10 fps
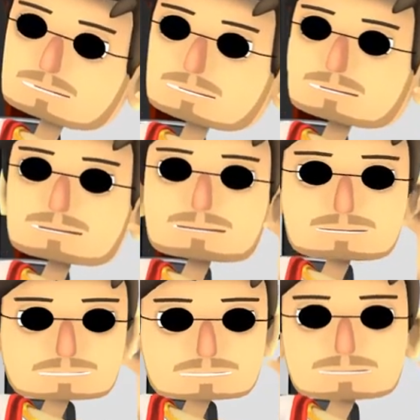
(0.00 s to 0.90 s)
And
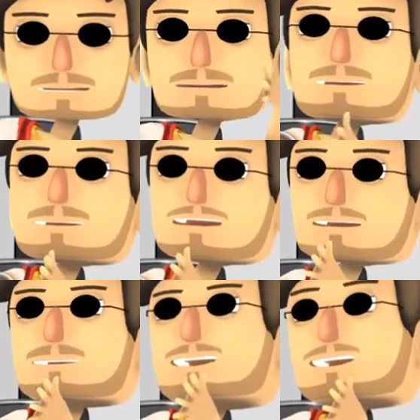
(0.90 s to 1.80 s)
I
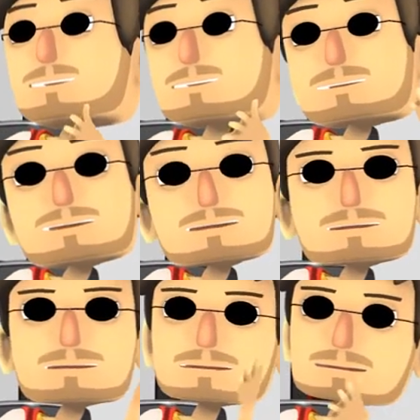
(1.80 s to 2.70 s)
hope you
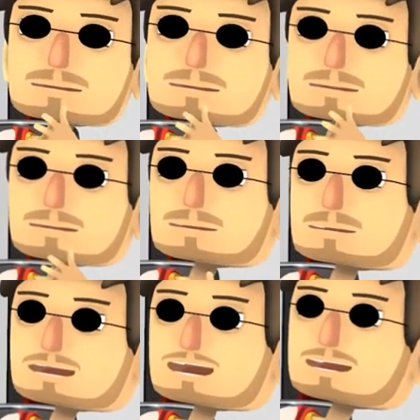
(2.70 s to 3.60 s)
have a nice
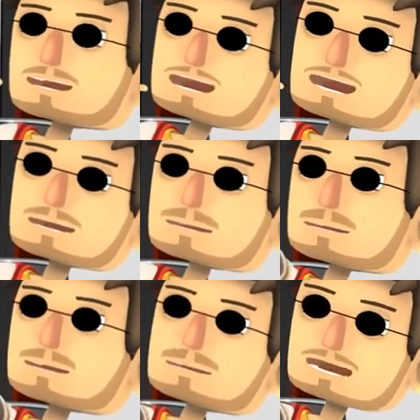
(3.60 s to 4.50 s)
evening and
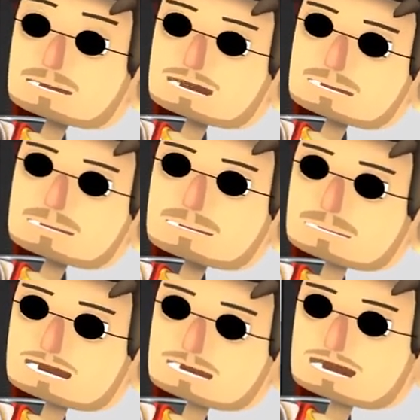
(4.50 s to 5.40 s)
see you in the next
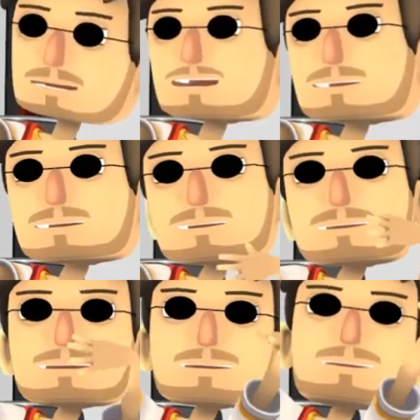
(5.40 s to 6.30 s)
episode, guy.
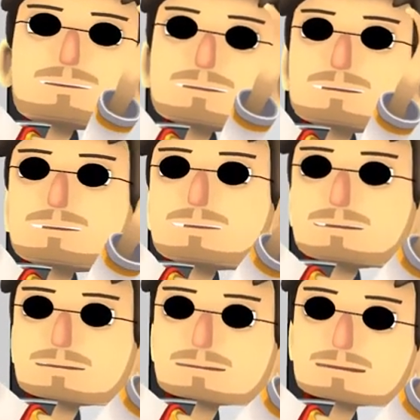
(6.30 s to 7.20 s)
And
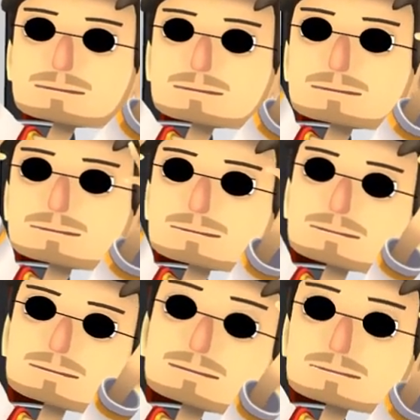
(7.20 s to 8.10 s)
have a
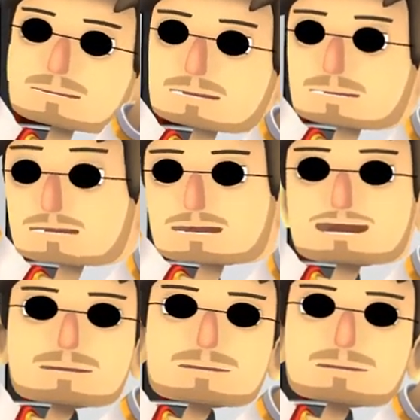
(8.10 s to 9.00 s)
wonderful V
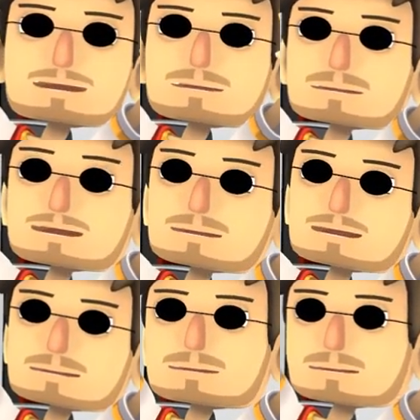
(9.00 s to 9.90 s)
R
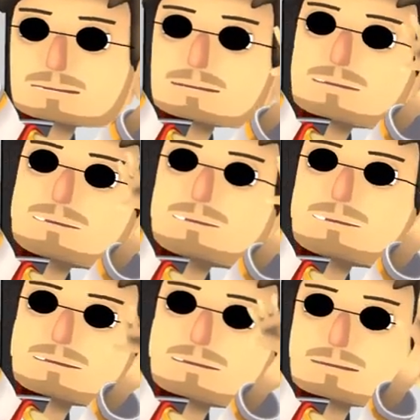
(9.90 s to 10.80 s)
experience. Bye
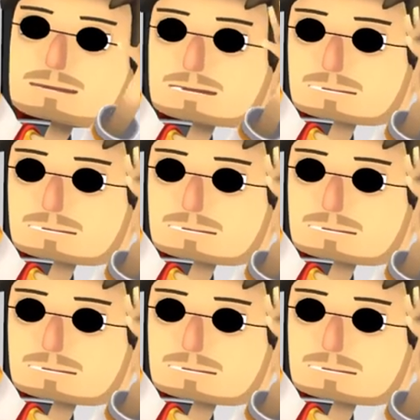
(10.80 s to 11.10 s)
bye.